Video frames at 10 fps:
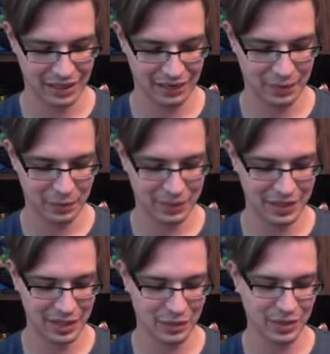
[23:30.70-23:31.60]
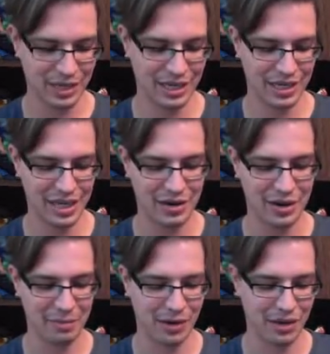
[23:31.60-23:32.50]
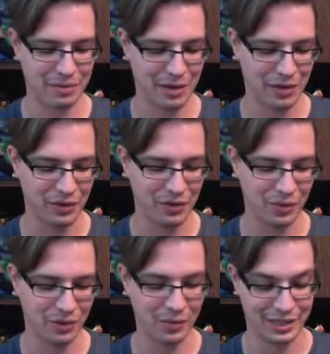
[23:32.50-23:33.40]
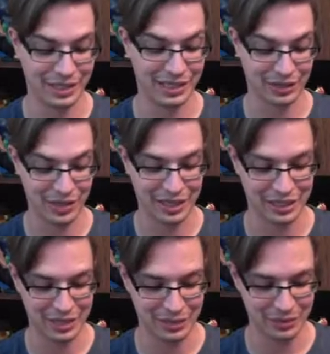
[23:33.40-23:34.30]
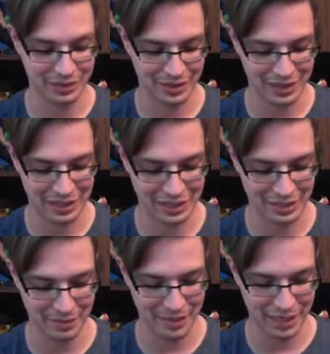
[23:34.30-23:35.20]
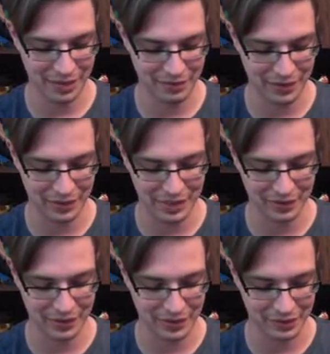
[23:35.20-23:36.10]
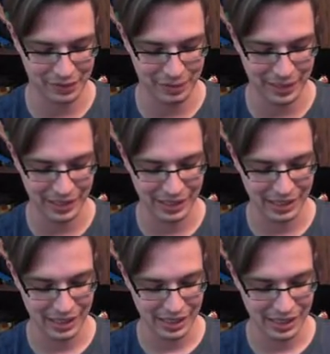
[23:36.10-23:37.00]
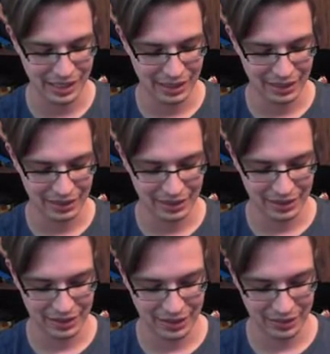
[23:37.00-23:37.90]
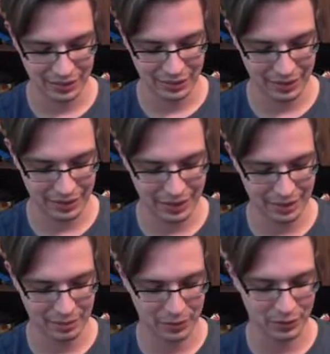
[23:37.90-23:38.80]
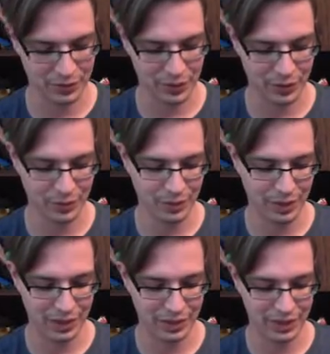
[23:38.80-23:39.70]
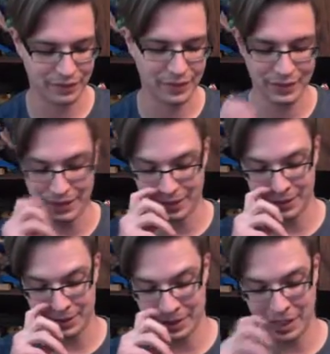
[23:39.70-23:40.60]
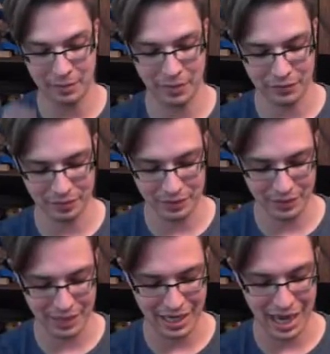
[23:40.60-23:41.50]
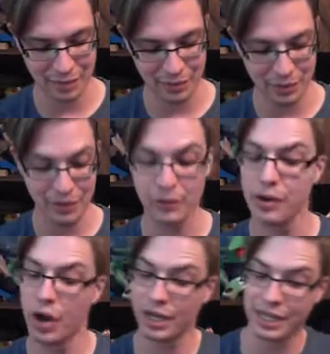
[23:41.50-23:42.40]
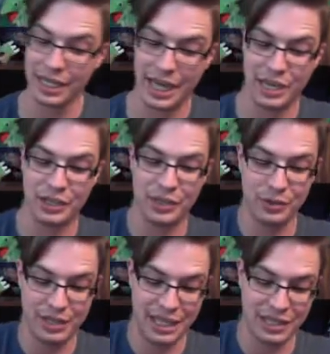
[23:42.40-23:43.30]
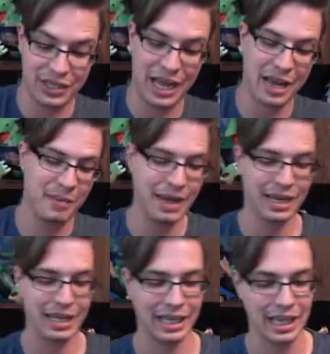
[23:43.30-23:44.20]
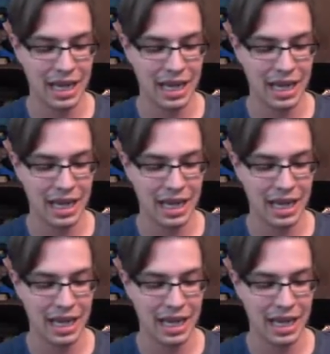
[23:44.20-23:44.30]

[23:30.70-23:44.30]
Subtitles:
He moves his Lugia down and blocks my other goal, which he is trying to do. It's going to make life very difficult for me. So, let us move you onto the field here to keep you from doing that. I would rather not engage you, because that's going to end badly.